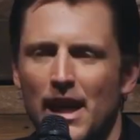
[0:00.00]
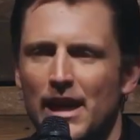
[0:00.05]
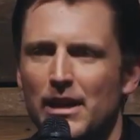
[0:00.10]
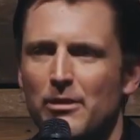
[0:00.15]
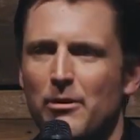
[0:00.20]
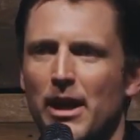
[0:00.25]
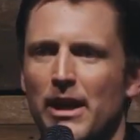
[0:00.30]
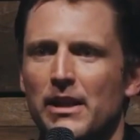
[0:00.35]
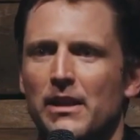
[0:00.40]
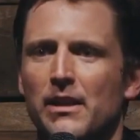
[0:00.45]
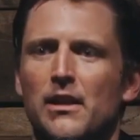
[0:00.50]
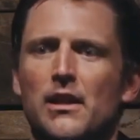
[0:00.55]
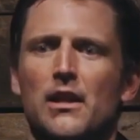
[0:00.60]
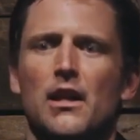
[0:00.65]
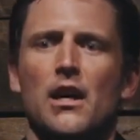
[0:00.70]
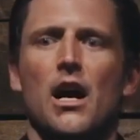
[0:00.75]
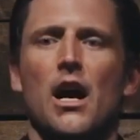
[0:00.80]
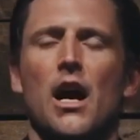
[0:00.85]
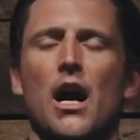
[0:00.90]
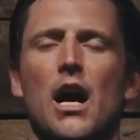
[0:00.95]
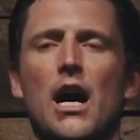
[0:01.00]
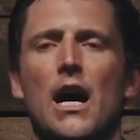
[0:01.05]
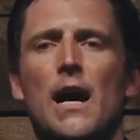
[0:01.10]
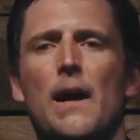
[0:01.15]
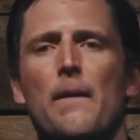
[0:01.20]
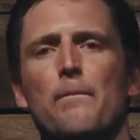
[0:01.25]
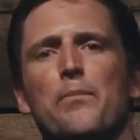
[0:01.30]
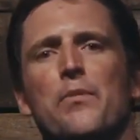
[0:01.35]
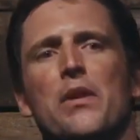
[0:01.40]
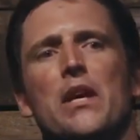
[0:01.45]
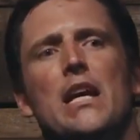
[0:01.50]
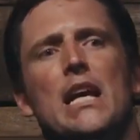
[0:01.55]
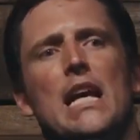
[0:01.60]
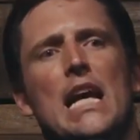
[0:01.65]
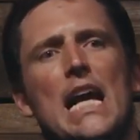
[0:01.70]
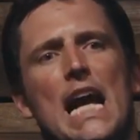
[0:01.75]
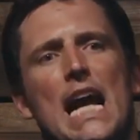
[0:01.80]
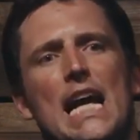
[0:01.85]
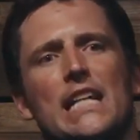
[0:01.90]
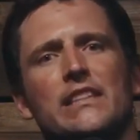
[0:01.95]
Anyway, um,
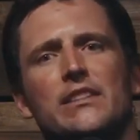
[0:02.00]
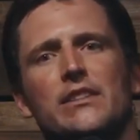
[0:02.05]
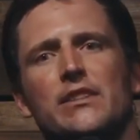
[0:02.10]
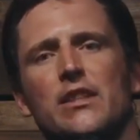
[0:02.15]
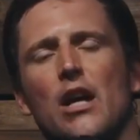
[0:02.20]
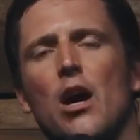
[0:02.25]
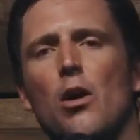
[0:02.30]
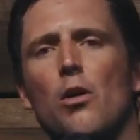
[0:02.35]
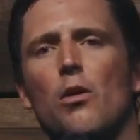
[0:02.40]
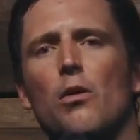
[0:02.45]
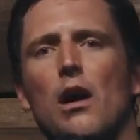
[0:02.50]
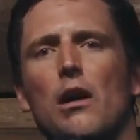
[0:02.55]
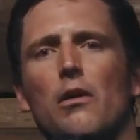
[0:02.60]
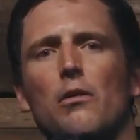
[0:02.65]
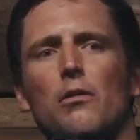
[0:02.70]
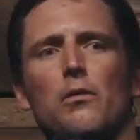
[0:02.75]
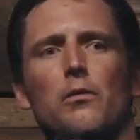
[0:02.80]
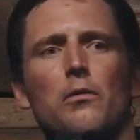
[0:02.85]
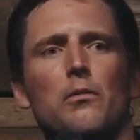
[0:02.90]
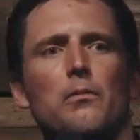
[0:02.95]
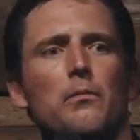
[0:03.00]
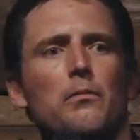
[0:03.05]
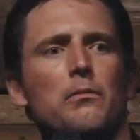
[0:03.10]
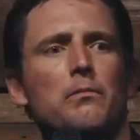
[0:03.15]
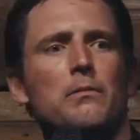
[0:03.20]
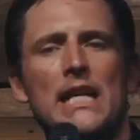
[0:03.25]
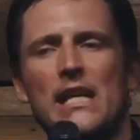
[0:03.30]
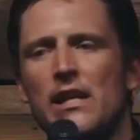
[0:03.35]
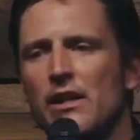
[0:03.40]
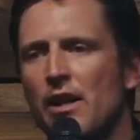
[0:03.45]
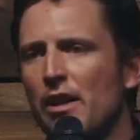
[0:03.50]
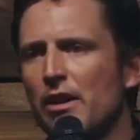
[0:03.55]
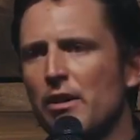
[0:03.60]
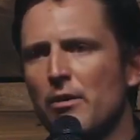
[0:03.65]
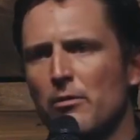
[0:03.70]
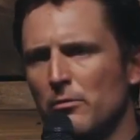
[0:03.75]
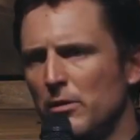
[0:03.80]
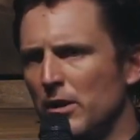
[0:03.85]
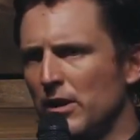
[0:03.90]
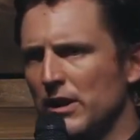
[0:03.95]
and so me and
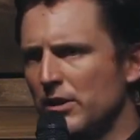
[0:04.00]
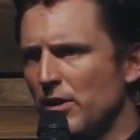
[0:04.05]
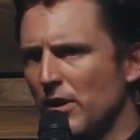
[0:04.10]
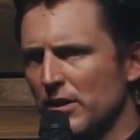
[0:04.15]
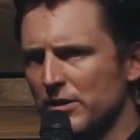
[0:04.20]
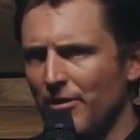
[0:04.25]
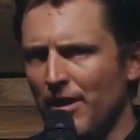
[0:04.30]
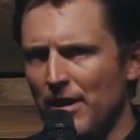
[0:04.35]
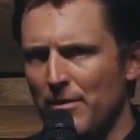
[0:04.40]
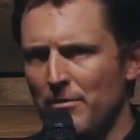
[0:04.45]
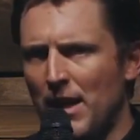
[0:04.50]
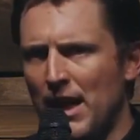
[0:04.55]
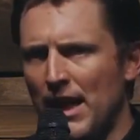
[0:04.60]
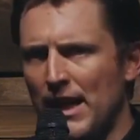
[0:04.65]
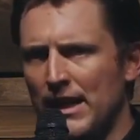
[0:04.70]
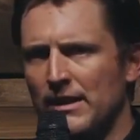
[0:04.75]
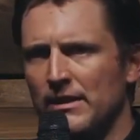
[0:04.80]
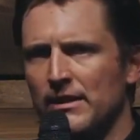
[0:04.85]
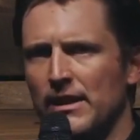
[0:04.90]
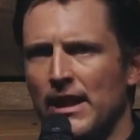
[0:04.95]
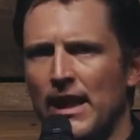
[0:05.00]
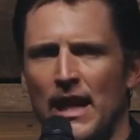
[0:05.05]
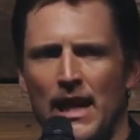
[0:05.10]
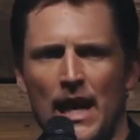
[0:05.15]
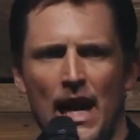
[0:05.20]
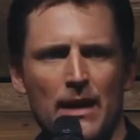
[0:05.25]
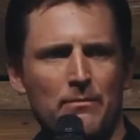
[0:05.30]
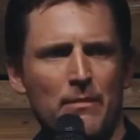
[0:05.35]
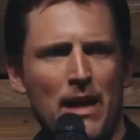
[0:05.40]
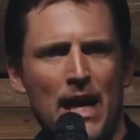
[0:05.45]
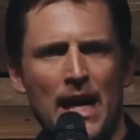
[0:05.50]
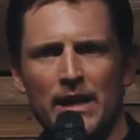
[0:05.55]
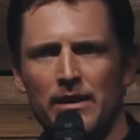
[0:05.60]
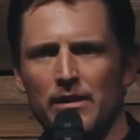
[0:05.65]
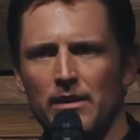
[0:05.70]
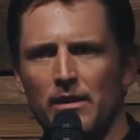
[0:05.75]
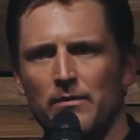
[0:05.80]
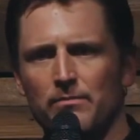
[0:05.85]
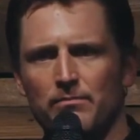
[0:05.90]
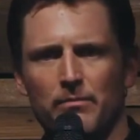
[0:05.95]
another really close friend of mine that I, I
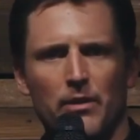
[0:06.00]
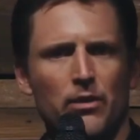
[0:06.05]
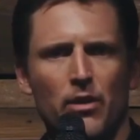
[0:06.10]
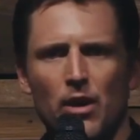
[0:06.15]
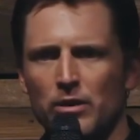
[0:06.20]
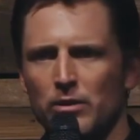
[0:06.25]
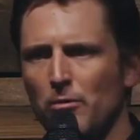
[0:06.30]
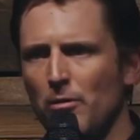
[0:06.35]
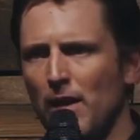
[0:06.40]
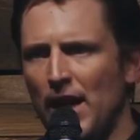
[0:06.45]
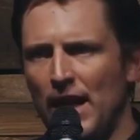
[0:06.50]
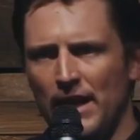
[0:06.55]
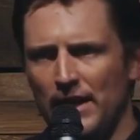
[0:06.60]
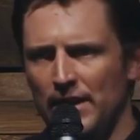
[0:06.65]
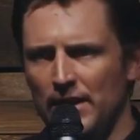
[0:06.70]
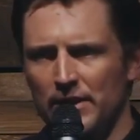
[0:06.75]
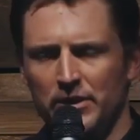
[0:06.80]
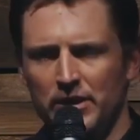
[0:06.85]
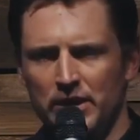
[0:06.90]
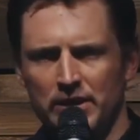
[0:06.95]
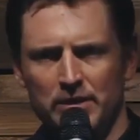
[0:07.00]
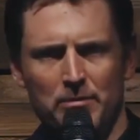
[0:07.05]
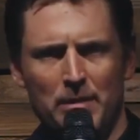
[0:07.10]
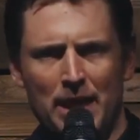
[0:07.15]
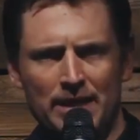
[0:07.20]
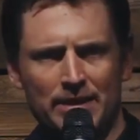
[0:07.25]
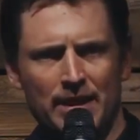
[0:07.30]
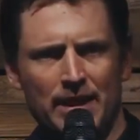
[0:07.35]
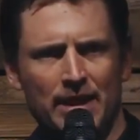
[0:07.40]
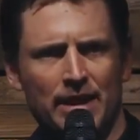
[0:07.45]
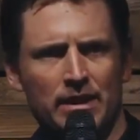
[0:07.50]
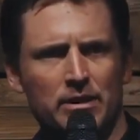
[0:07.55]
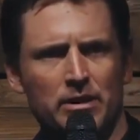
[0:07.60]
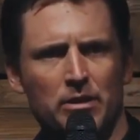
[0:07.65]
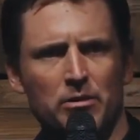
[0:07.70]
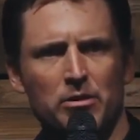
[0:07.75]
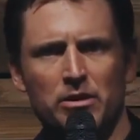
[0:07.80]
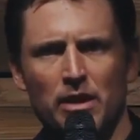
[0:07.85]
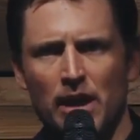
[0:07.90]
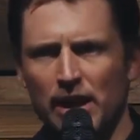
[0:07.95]
met along the way, and she's amazing. And
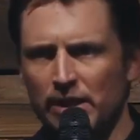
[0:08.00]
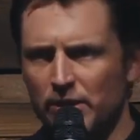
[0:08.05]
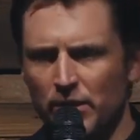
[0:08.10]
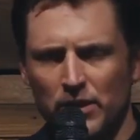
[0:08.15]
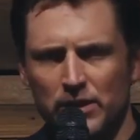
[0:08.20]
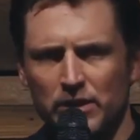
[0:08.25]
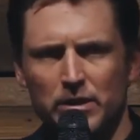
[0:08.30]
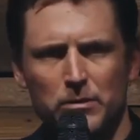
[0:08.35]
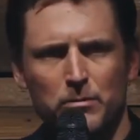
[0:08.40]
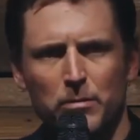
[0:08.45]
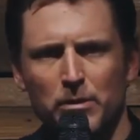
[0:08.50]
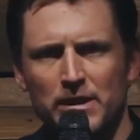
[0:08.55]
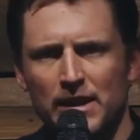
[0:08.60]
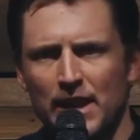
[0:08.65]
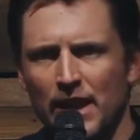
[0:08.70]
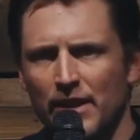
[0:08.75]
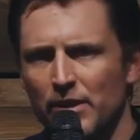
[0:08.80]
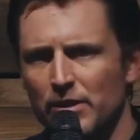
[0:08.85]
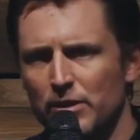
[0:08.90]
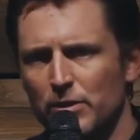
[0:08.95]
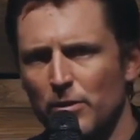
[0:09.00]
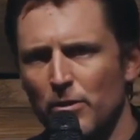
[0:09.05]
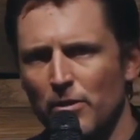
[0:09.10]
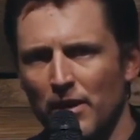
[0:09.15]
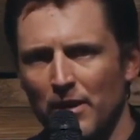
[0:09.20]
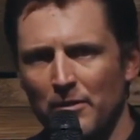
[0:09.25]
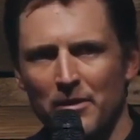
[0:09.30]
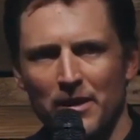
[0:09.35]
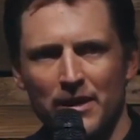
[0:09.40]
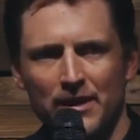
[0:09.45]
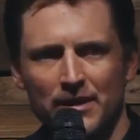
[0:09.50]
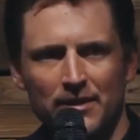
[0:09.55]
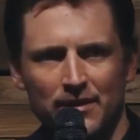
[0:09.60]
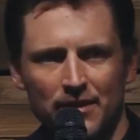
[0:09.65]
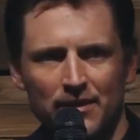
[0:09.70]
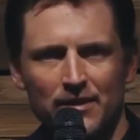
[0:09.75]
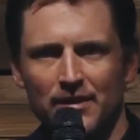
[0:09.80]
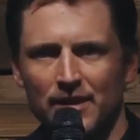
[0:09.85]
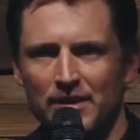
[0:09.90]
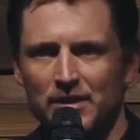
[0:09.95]
she was like, dude, let's just put together a tour. And I'm like,
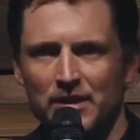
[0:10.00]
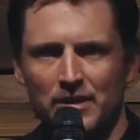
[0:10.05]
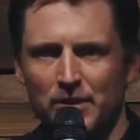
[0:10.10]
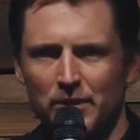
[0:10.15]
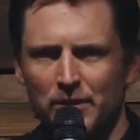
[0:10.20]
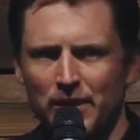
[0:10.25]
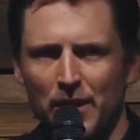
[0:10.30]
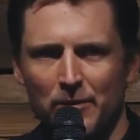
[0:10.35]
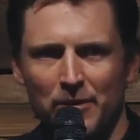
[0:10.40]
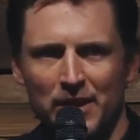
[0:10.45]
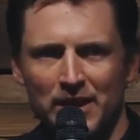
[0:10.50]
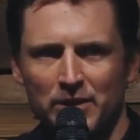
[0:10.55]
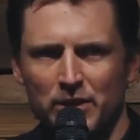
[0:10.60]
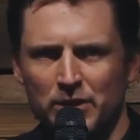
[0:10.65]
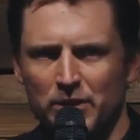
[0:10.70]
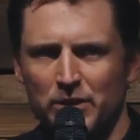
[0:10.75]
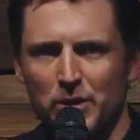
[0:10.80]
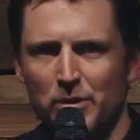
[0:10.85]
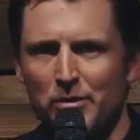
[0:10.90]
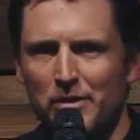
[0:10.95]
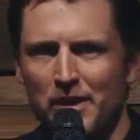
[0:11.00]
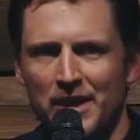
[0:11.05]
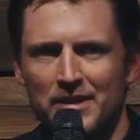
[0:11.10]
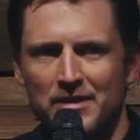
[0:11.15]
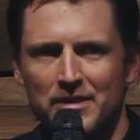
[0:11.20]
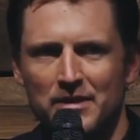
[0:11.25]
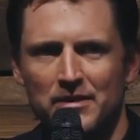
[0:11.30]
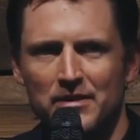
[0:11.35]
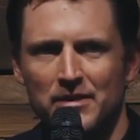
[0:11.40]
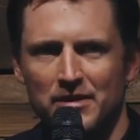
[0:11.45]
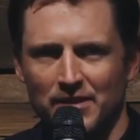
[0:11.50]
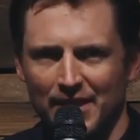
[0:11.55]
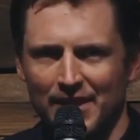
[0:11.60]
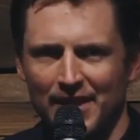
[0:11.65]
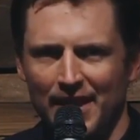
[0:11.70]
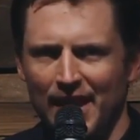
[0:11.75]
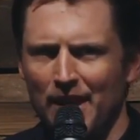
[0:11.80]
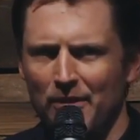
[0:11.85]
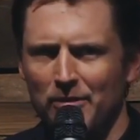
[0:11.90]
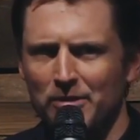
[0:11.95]
let's just do that. We can just do things. She's
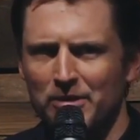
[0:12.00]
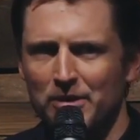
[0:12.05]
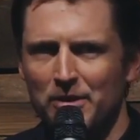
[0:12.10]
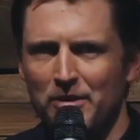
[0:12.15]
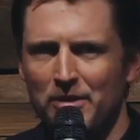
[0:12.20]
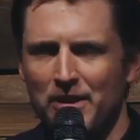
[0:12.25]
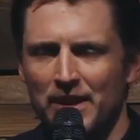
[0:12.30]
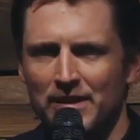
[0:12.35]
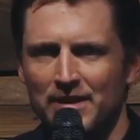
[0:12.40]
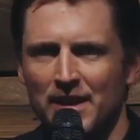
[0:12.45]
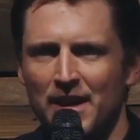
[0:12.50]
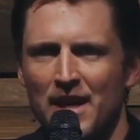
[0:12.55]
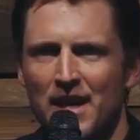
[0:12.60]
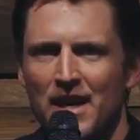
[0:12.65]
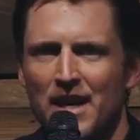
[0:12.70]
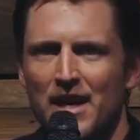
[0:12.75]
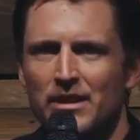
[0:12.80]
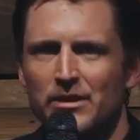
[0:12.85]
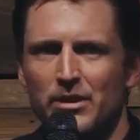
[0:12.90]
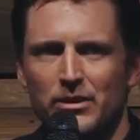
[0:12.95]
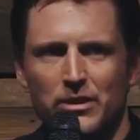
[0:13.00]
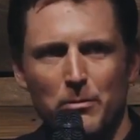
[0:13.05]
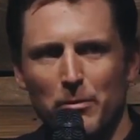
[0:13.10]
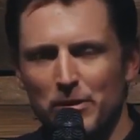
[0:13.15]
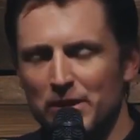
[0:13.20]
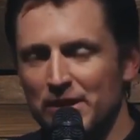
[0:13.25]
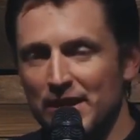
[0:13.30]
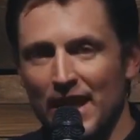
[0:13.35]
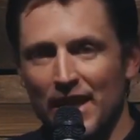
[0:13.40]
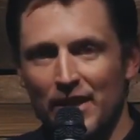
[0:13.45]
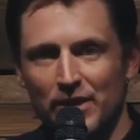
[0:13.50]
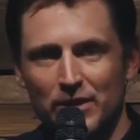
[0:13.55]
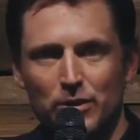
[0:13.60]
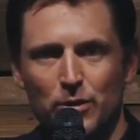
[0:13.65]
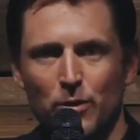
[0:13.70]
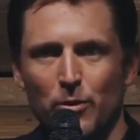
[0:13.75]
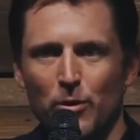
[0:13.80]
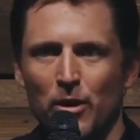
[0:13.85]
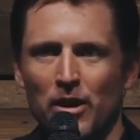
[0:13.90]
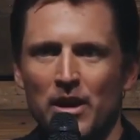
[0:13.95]
like, yeah, we'll just do things. So she puts together
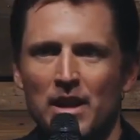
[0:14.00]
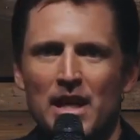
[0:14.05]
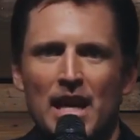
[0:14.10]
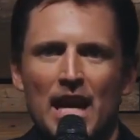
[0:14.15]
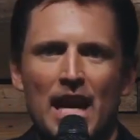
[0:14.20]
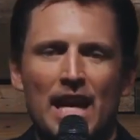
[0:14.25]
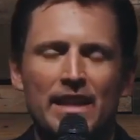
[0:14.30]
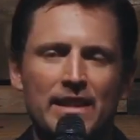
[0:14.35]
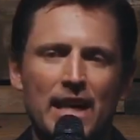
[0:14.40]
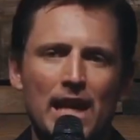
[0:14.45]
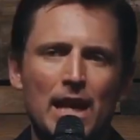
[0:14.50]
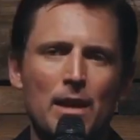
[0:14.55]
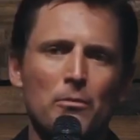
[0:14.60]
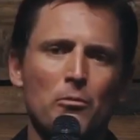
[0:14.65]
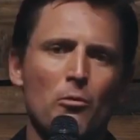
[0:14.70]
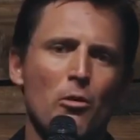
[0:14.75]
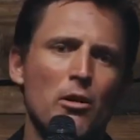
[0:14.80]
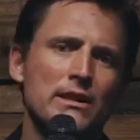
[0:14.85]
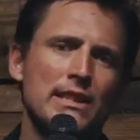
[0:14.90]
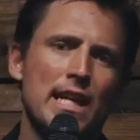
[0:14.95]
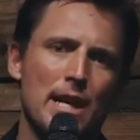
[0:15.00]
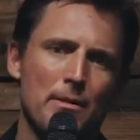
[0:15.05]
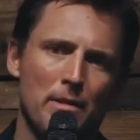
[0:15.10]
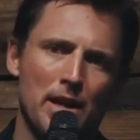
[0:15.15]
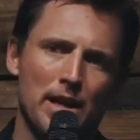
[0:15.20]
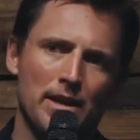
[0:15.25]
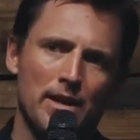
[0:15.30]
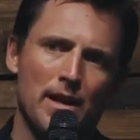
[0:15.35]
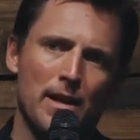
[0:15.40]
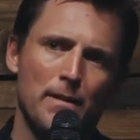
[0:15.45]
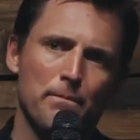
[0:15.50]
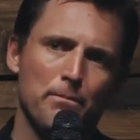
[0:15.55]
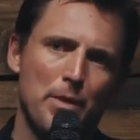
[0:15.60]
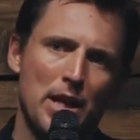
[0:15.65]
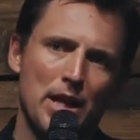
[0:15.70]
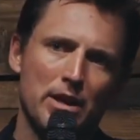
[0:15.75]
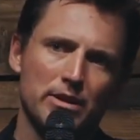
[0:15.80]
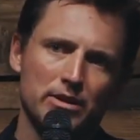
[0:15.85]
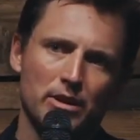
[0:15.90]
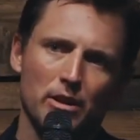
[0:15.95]
this tour. And then I'm one day I'm on a uh,
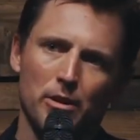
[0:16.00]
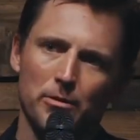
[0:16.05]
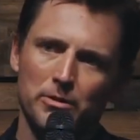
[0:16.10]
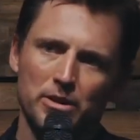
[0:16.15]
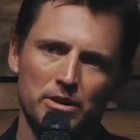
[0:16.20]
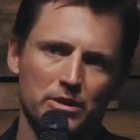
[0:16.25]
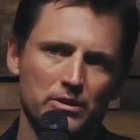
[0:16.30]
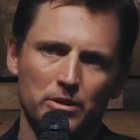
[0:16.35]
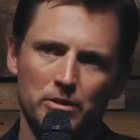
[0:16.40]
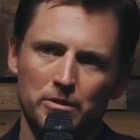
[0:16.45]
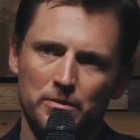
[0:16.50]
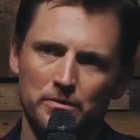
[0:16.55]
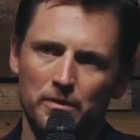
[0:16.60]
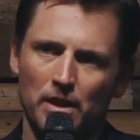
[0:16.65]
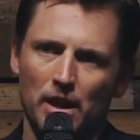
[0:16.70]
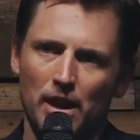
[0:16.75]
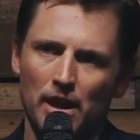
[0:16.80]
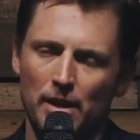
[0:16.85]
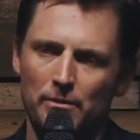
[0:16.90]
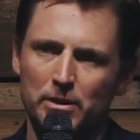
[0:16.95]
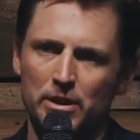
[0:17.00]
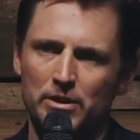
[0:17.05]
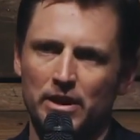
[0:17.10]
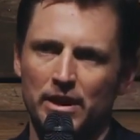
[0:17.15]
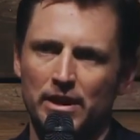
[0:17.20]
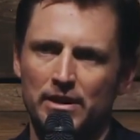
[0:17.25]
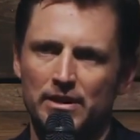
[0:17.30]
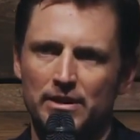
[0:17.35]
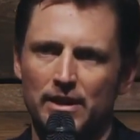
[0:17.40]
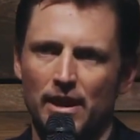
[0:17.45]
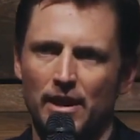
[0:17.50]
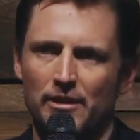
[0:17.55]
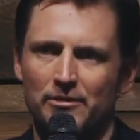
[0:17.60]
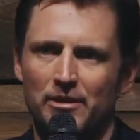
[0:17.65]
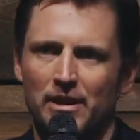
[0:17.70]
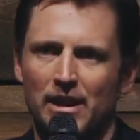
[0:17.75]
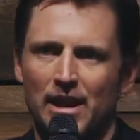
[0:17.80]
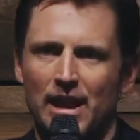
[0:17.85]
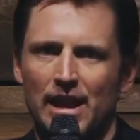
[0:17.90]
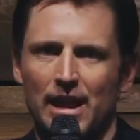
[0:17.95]
Periscope just doing uh, music and stuff.